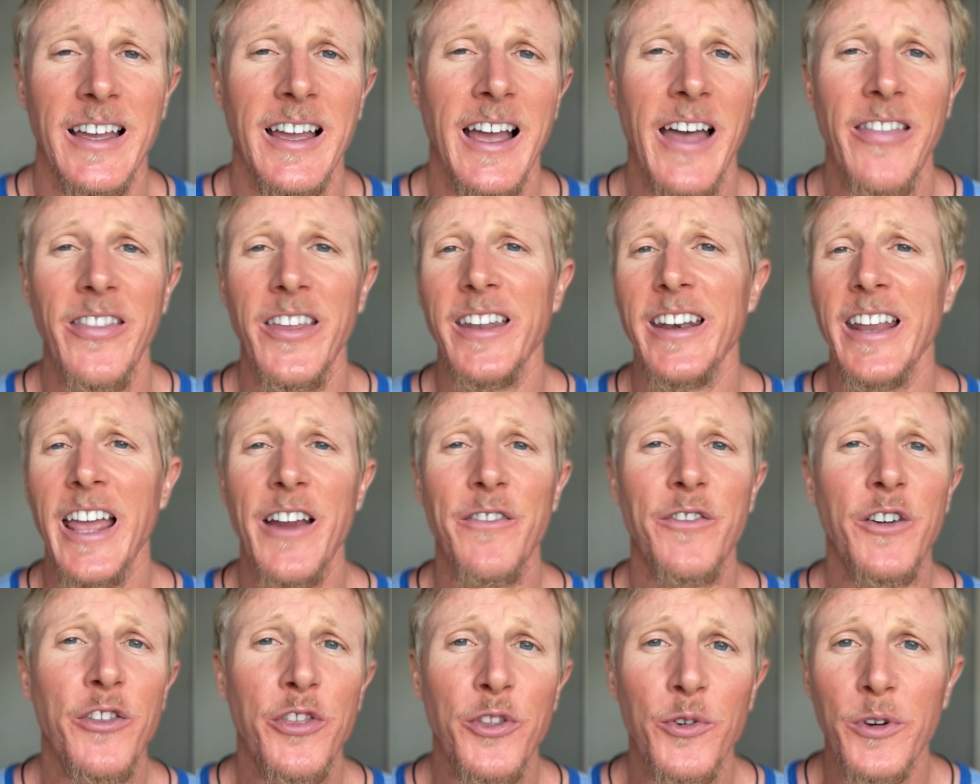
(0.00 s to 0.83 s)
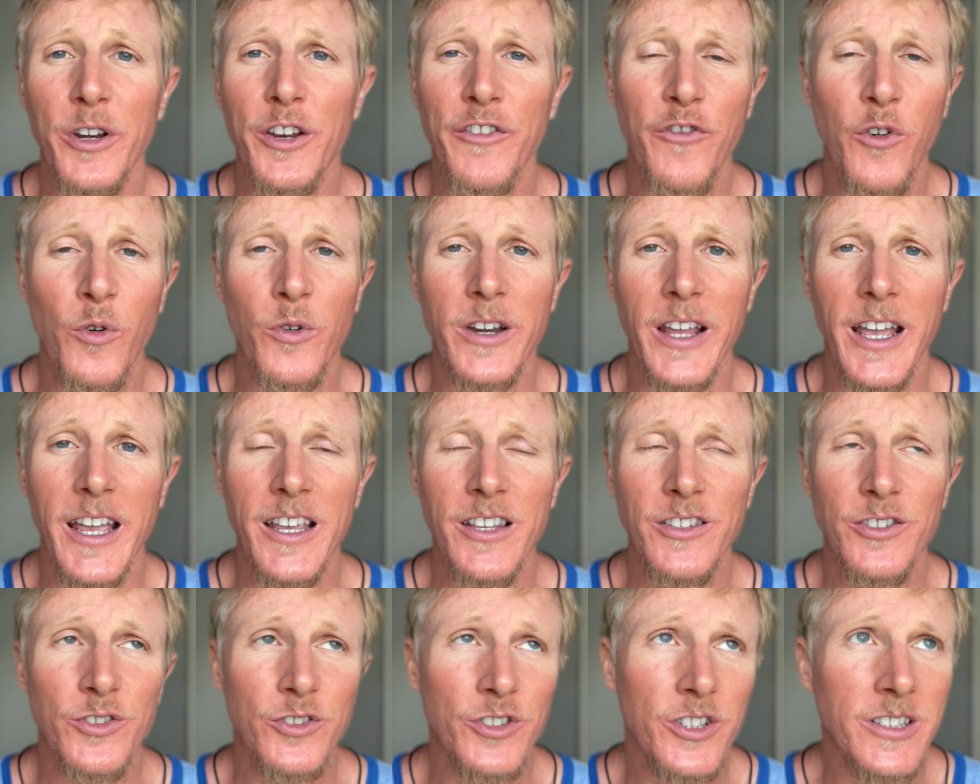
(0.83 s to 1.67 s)
And then every 3 to 4
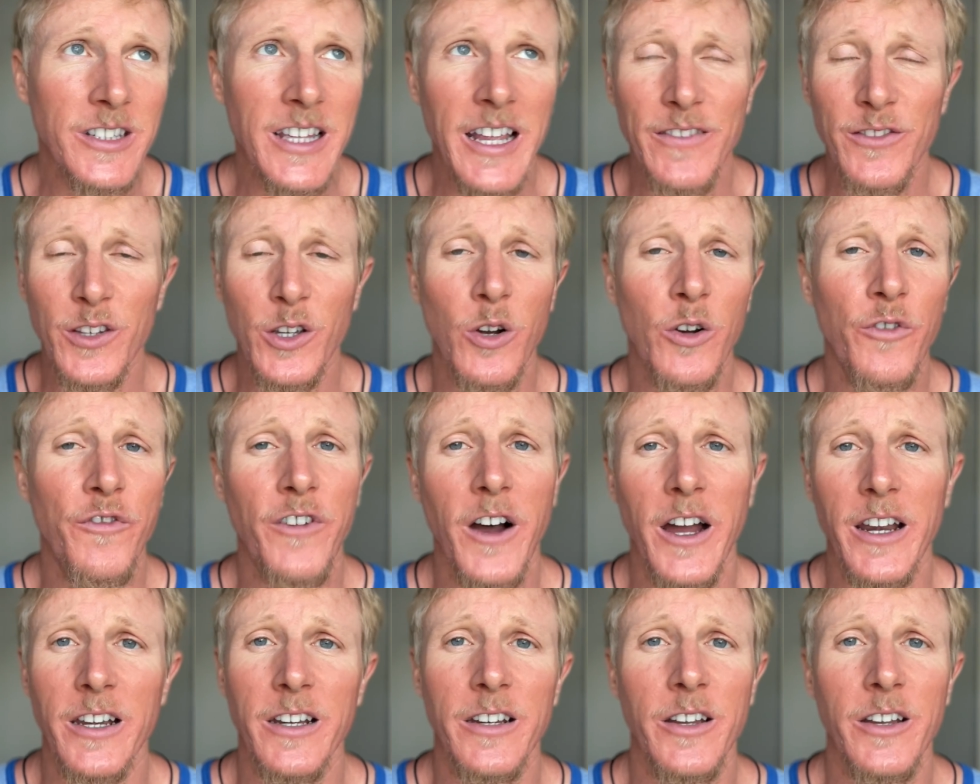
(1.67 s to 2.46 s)
days, you're just gonna have to go find